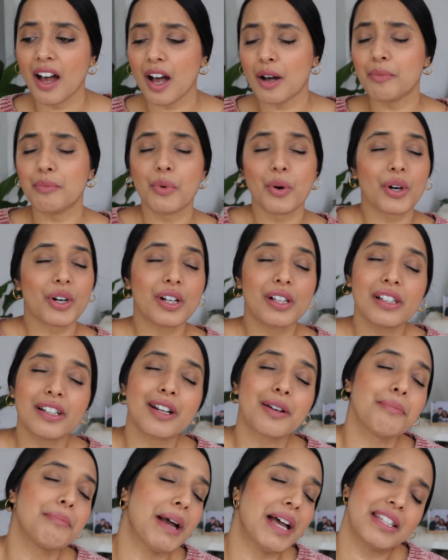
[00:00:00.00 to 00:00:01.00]
a more
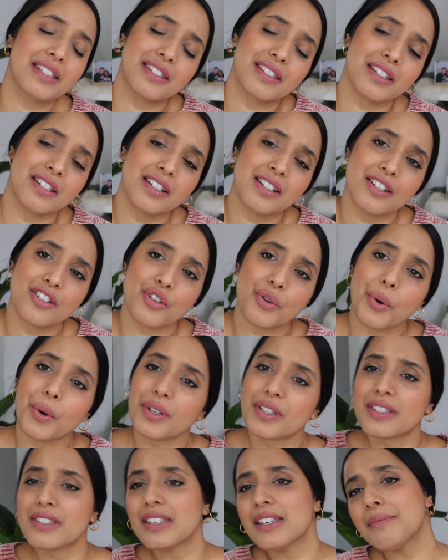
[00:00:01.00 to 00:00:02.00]
clear message or
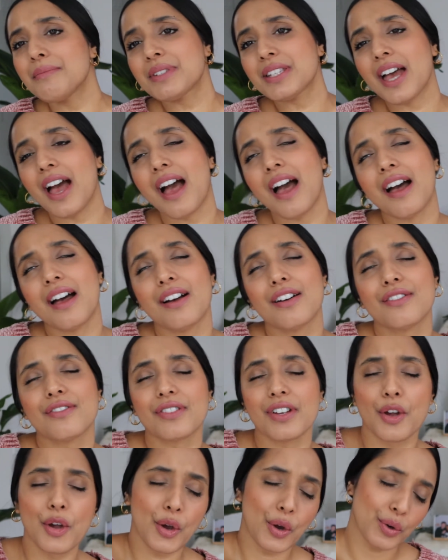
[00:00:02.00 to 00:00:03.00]
seem to
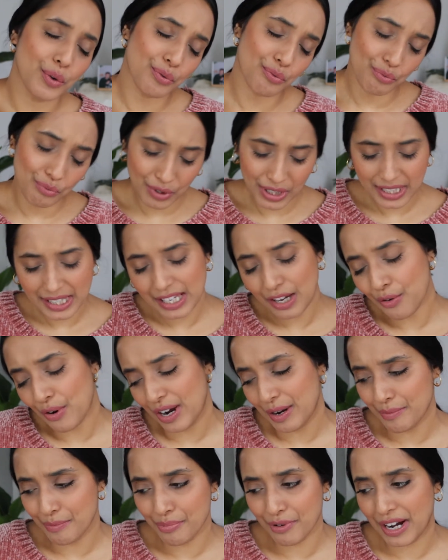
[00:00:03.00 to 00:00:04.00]
have really
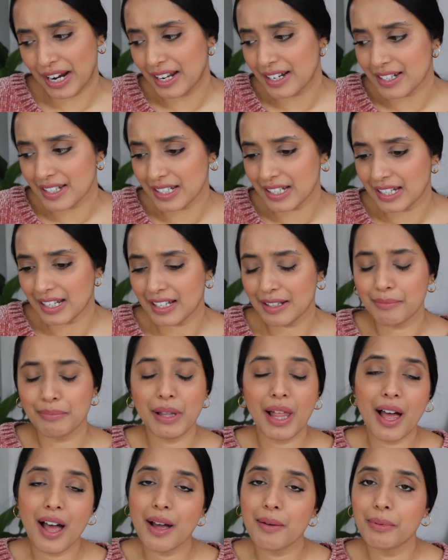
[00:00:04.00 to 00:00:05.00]
great branding,
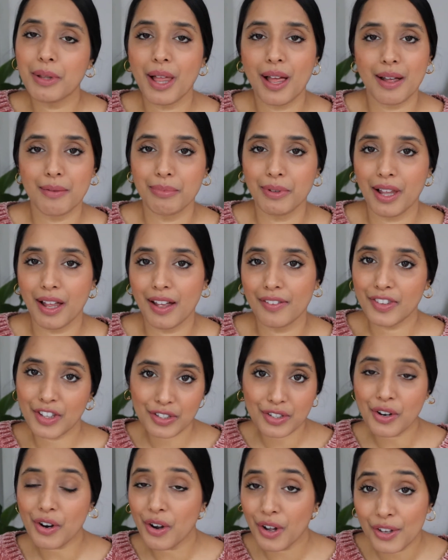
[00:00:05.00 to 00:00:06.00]
blah, blah, blah.
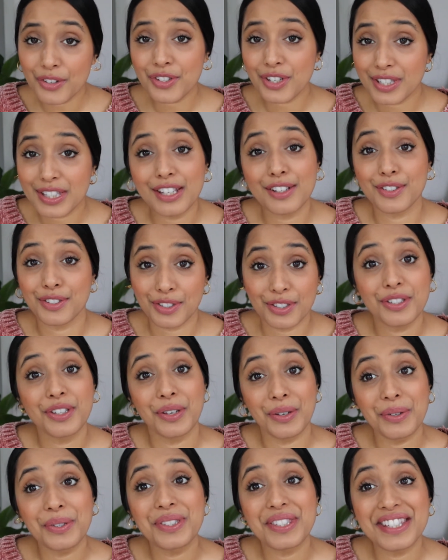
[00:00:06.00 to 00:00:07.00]
These are all just
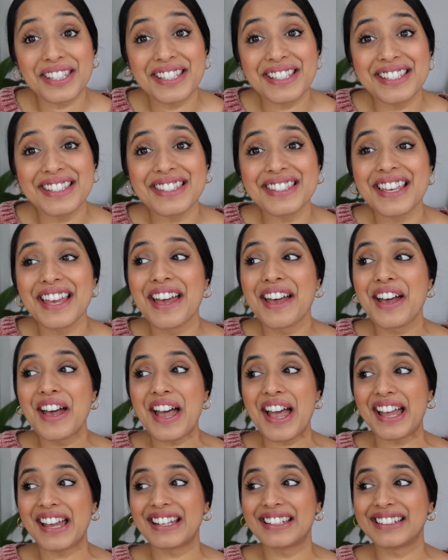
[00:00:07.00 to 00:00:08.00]
excuses
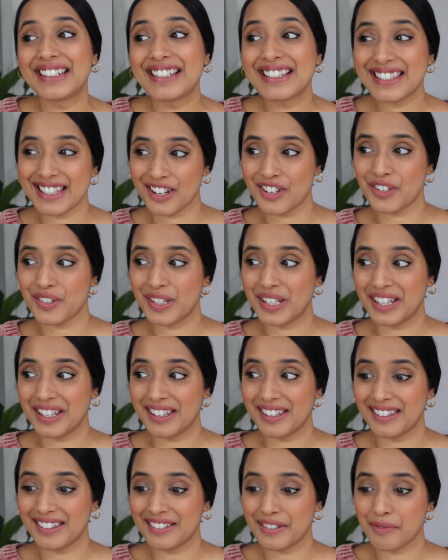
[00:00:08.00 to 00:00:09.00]
and
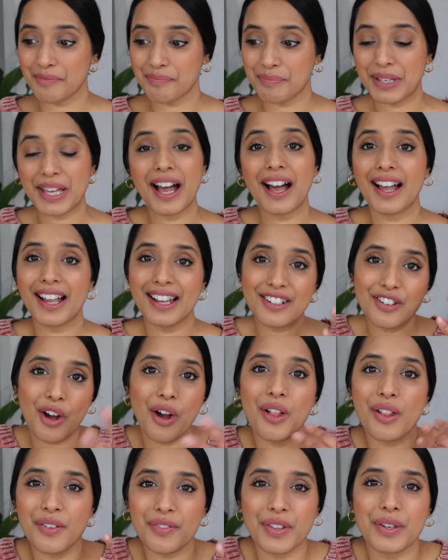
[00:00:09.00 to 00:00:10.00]
essentially behind
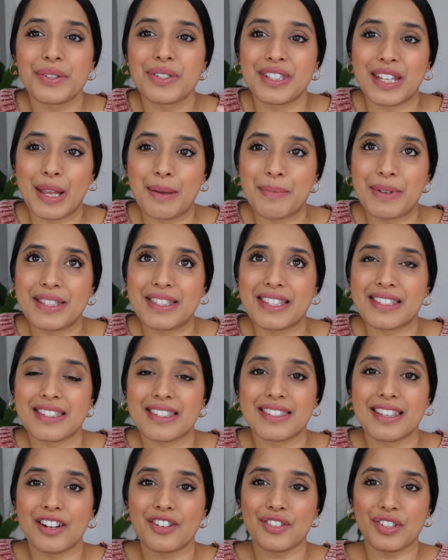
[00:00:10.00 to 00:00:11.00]
all of those statements is
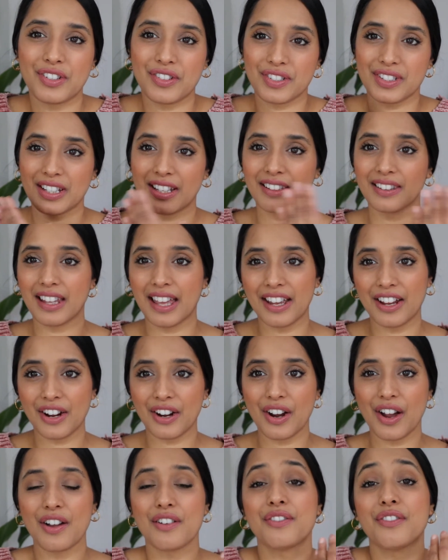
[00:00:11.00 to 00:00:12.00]
essentially just a
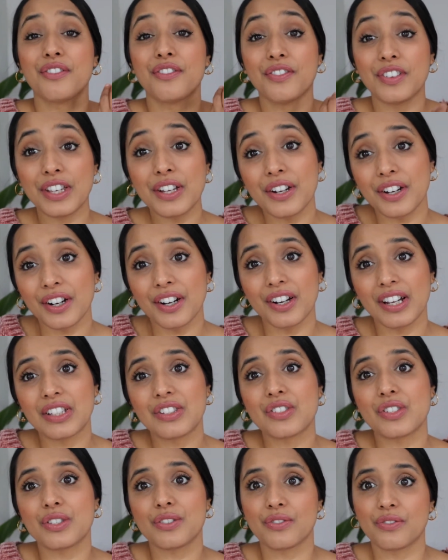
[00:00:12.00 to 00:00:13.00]
layer of fear.
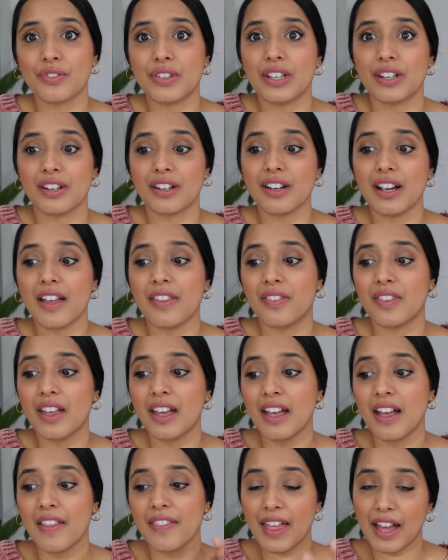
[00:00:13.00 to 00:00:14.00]
It's just fear and
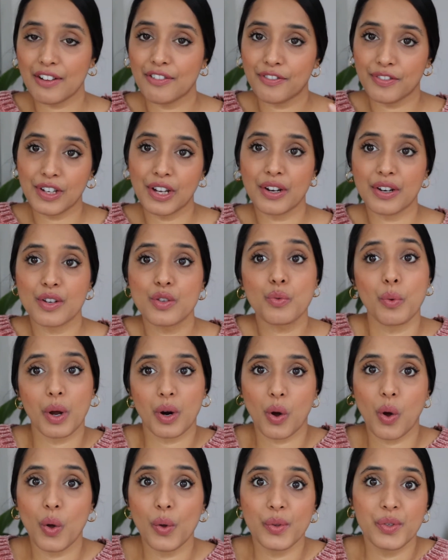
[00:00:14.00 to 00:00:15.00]
that fear is what
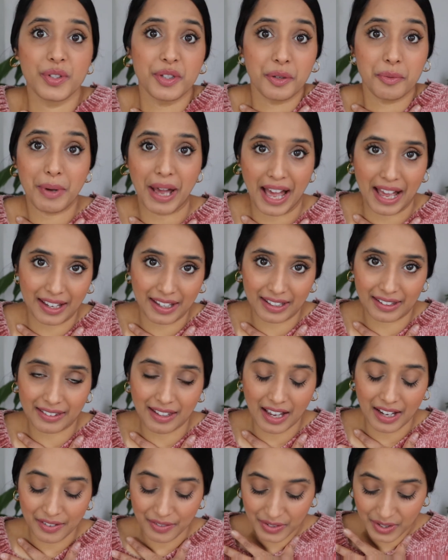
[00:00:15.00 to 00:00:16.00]
holds you back in
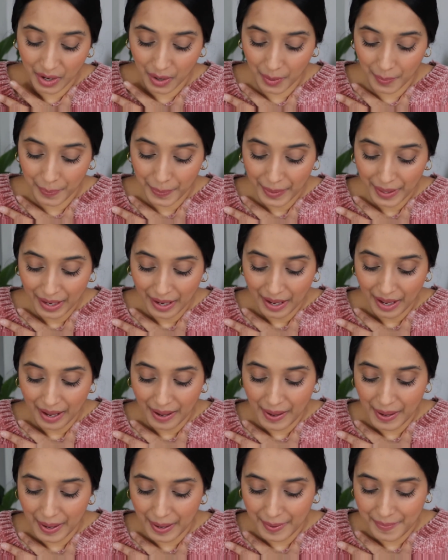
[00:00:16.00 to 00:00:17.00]
life. So
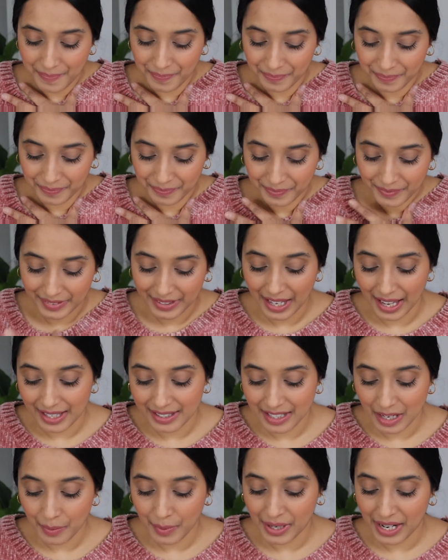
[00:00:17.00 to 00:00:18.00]
um,
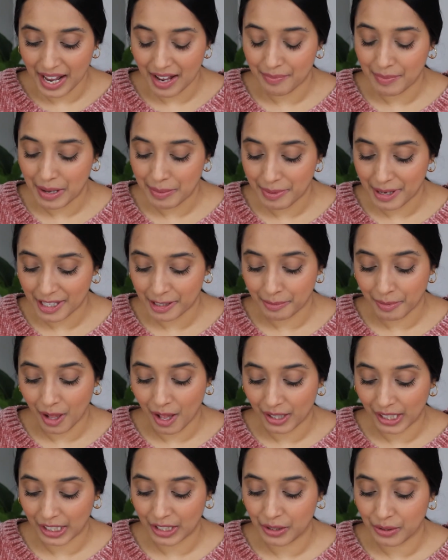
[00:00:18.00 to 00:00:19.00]
yes, I want to have my best
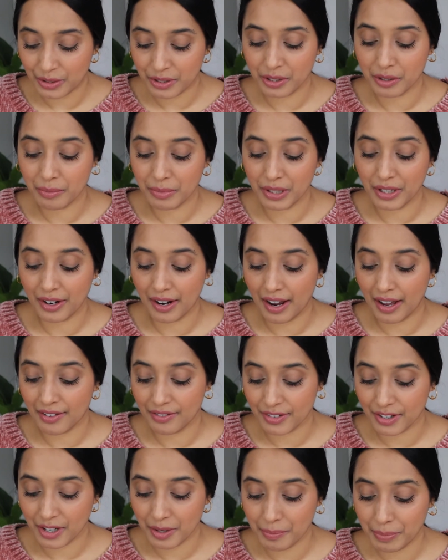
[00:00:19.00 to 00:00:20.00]
blog and YouTube year
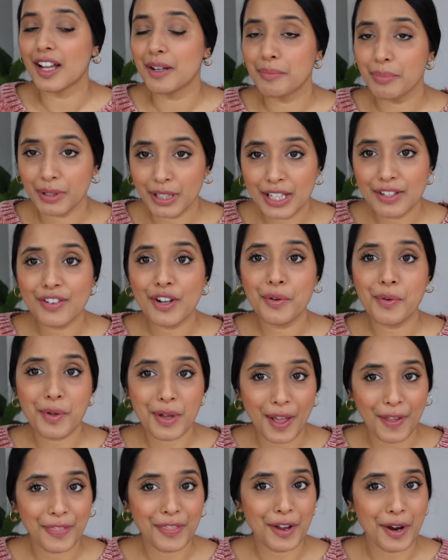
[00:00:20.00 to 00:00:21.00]
ever. I believe I will
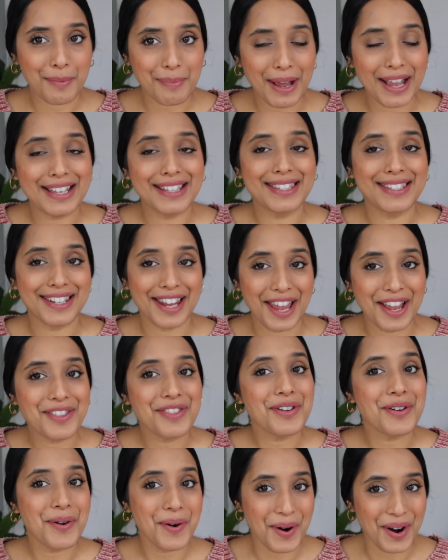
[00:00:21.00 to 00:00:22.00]
get there by staying
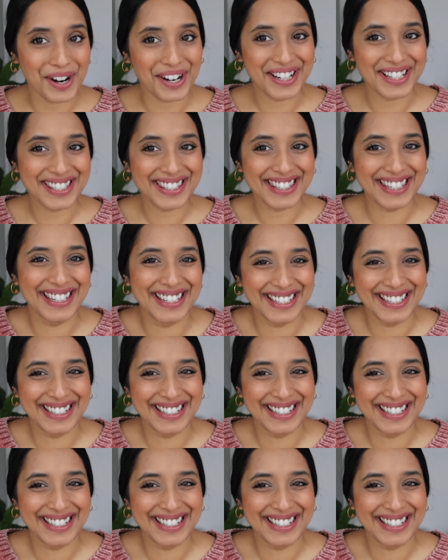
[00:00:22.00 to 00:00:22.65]
the course